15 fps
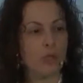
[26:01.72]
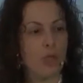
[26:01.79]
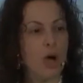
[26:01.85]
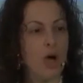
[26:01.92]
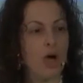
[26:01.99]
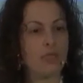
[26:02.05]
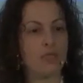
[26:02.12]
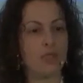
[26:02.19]
a
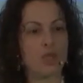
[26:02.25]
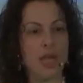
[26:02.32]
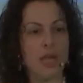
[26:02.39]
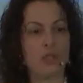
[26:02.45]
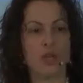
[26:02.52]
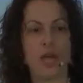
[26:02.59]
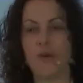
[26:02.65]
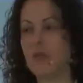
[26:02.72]
law, to
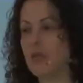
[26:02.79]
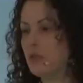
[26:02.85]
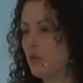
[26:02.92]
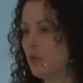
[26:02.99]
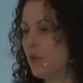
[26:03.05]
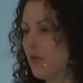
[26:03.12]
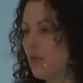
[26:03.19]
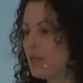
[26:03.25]
change how they
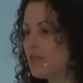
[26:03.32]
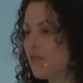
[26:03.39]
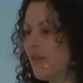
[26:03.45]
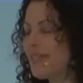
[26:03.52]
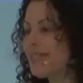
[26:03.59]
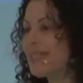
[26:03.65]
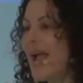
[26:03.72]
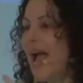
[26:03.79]
do things.
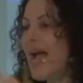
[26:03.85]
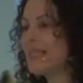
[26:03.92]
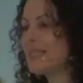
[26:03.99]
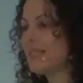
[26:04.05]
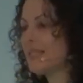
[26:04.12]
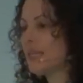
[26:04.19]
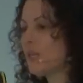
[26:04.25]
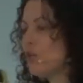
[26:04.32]

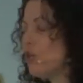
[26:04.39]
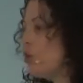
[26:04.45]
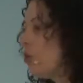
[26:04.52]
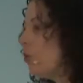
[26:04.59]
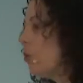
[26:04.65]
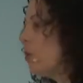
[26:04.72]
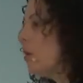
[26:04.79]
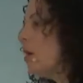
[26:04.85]
Fantastic
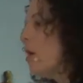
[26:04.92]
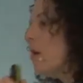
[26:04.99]
new